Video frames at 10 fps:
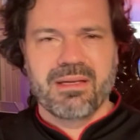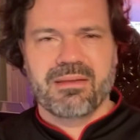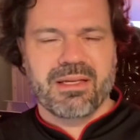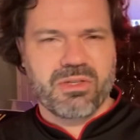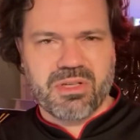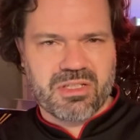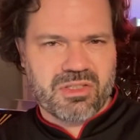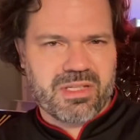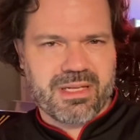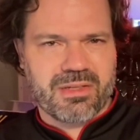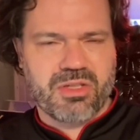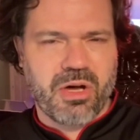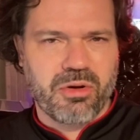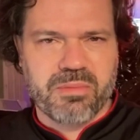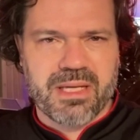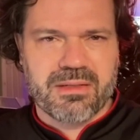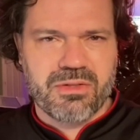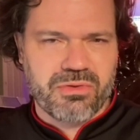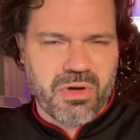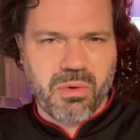that you can seek atonement.
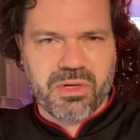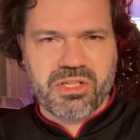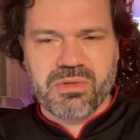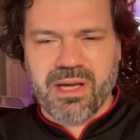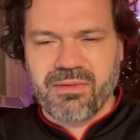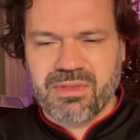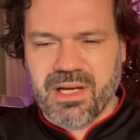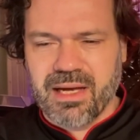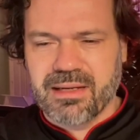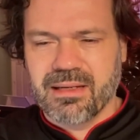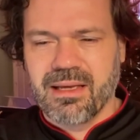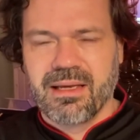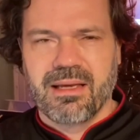You know what you have done.